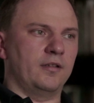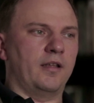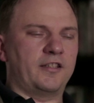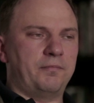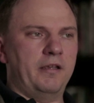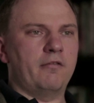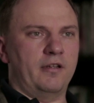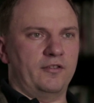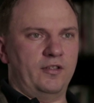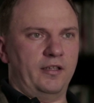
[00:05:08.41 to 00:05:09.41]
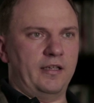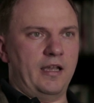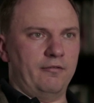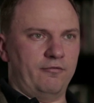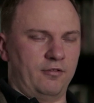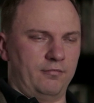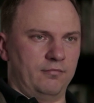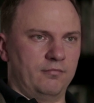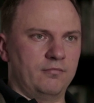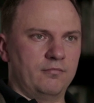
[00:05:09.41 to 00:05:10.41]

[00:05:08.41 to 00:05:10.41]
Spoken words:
experience they gain from,